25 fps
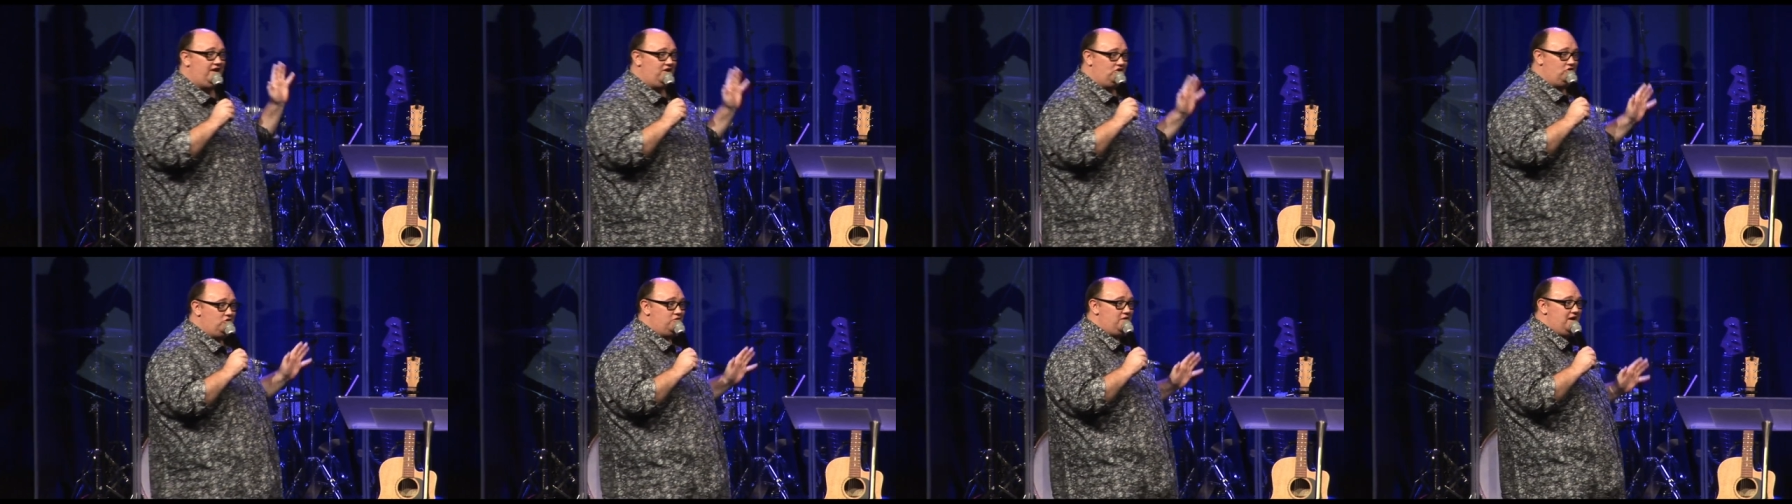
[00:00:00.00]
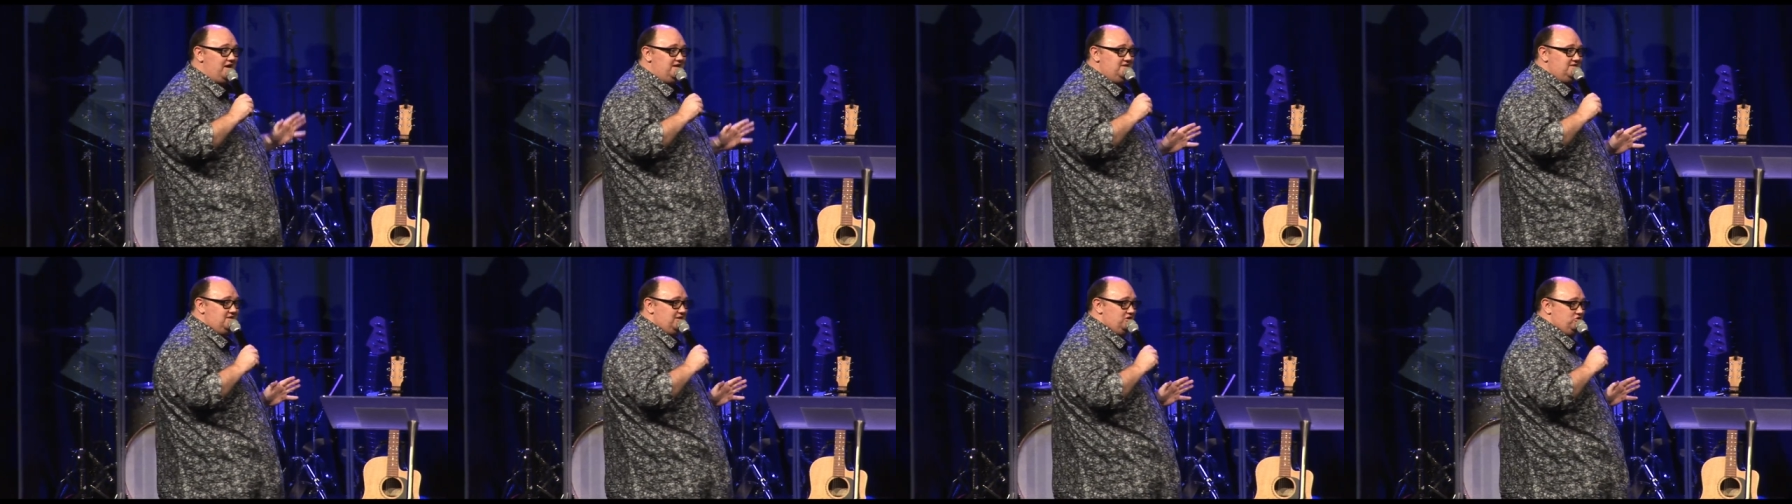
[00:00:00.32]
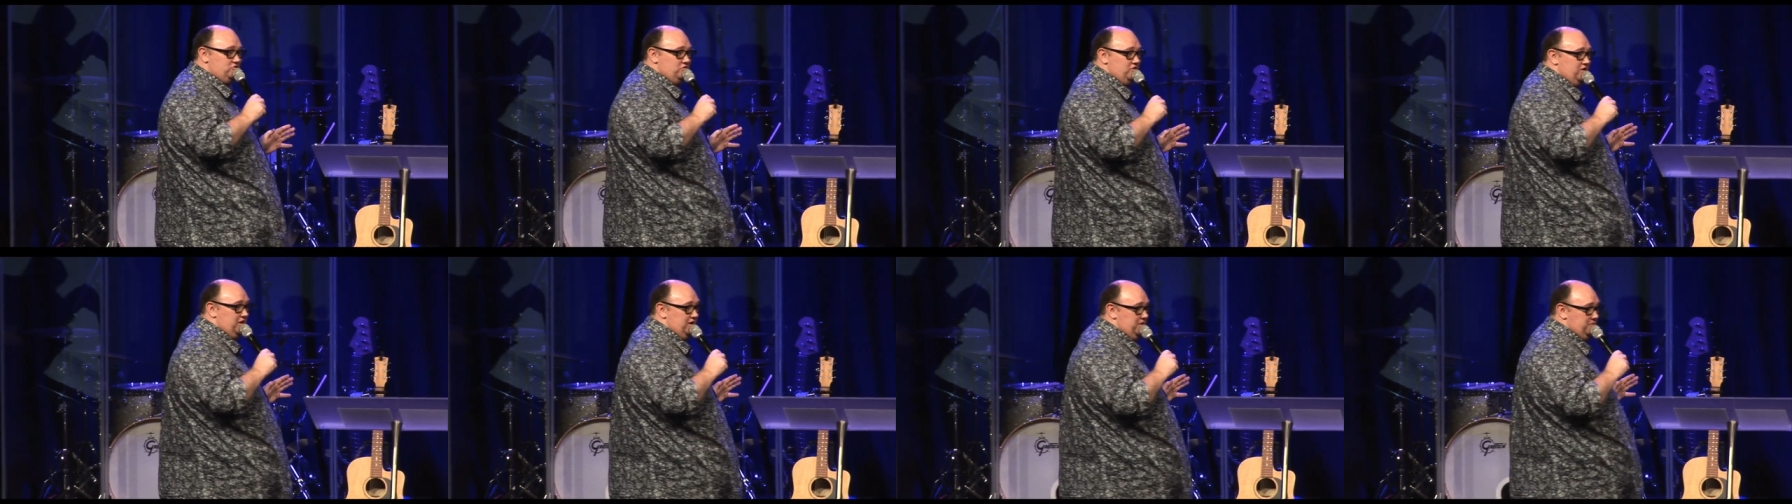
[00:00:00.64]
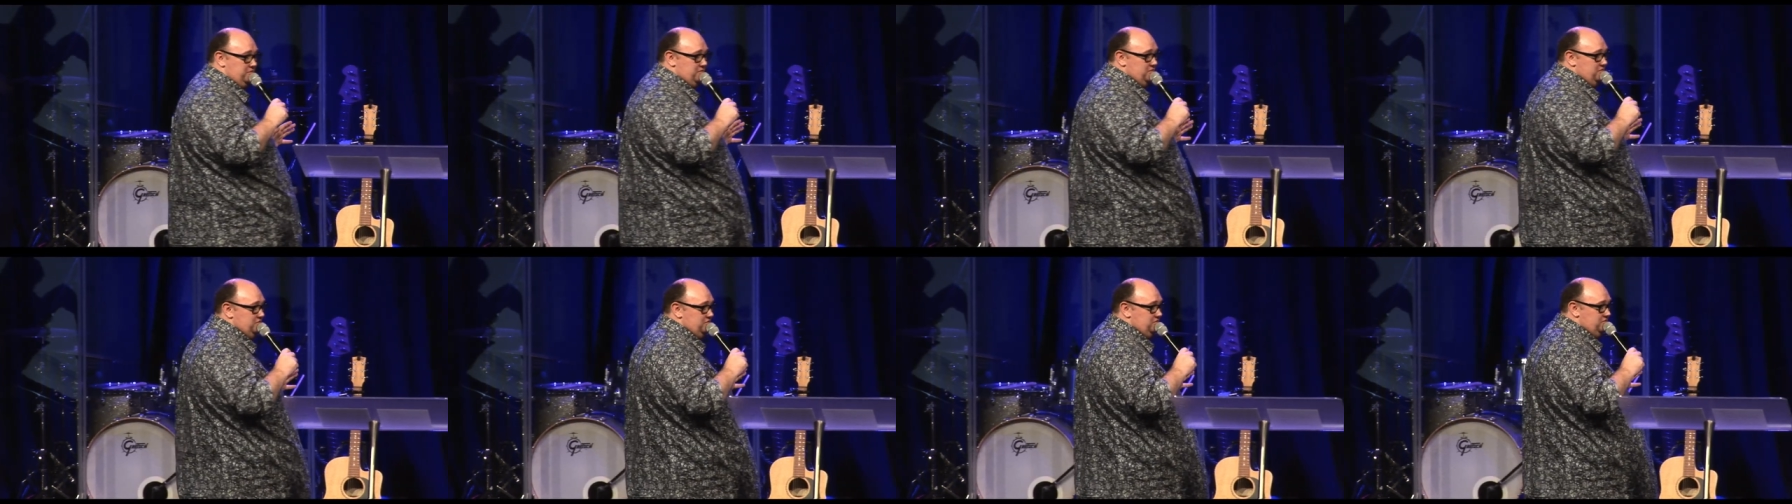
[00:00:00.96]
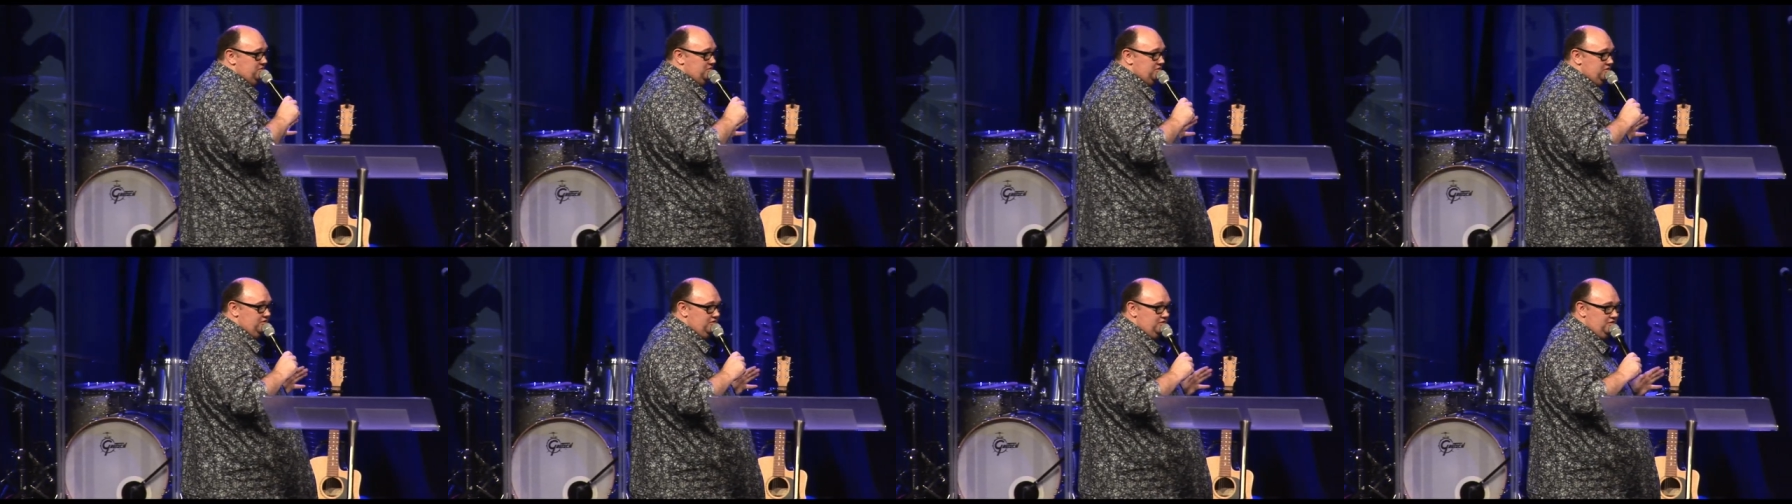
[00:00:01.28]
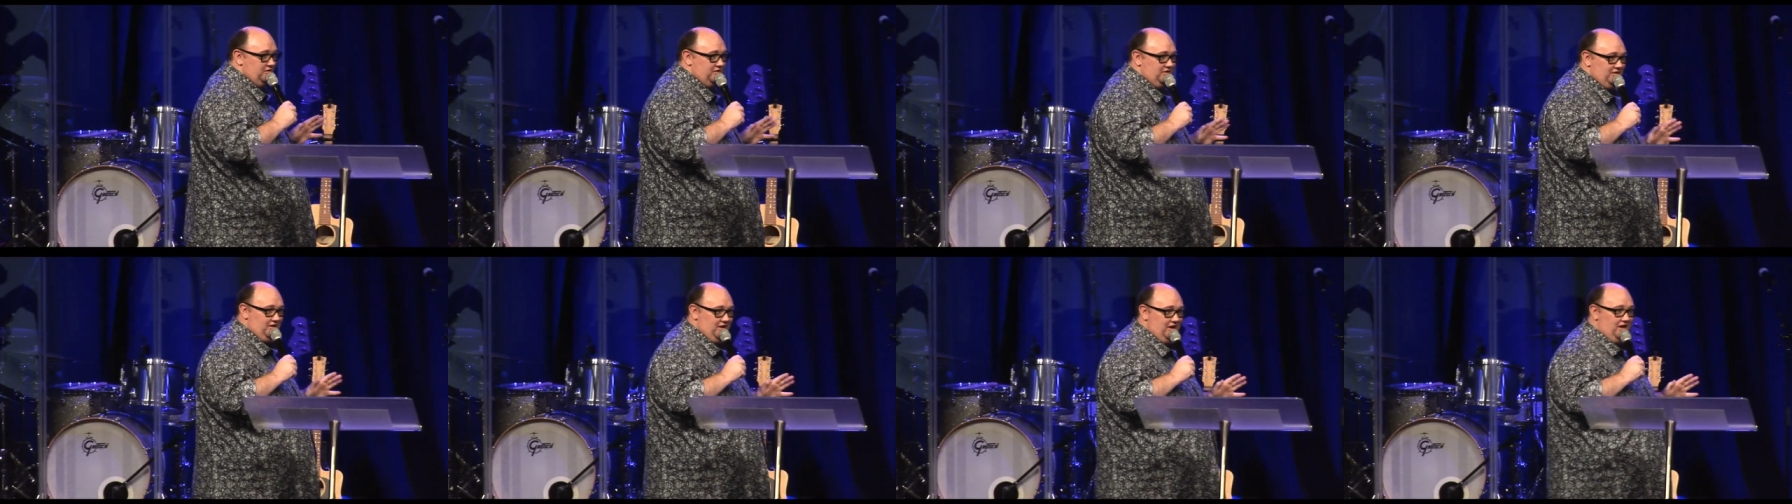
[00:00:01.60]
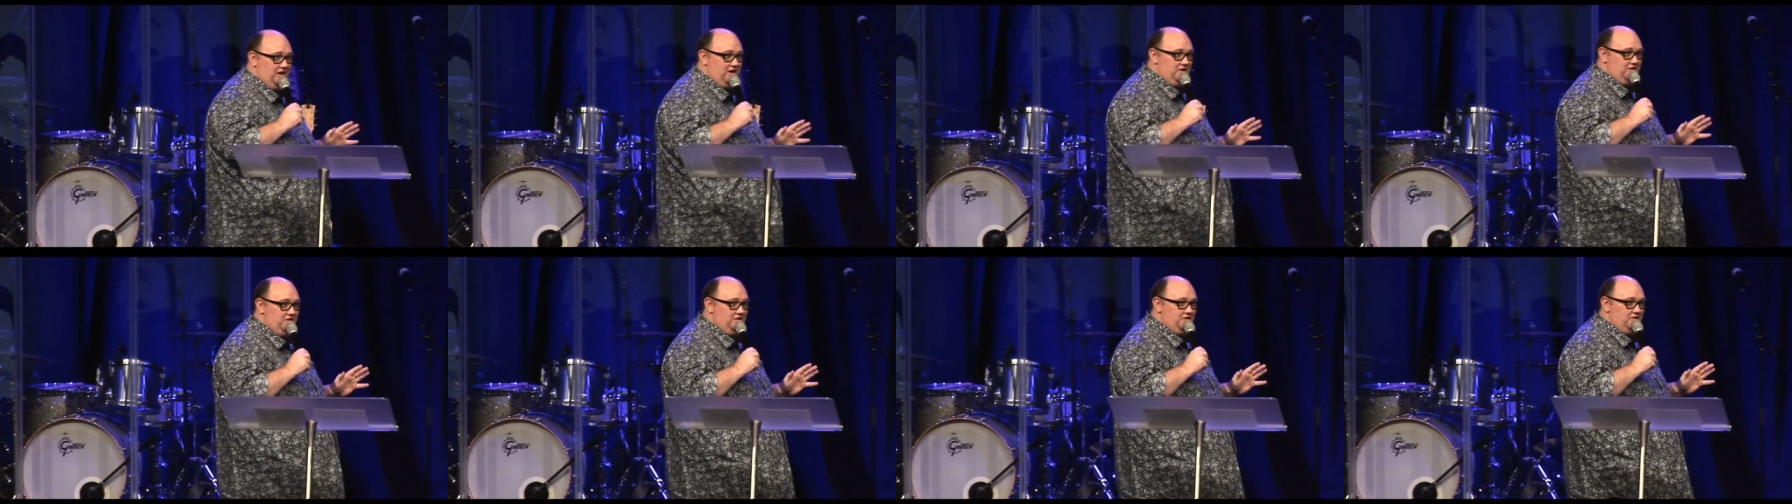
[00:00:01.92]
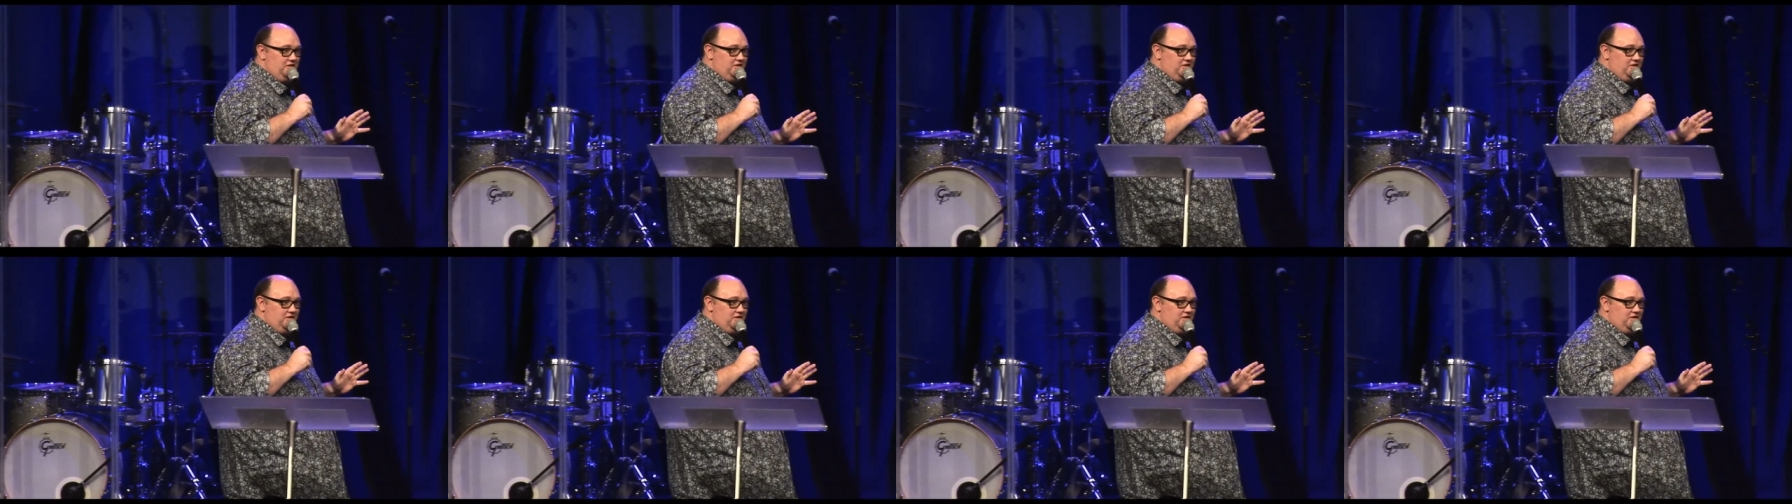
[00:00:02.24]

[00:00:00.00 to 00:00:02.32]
crazy dream? Yeah?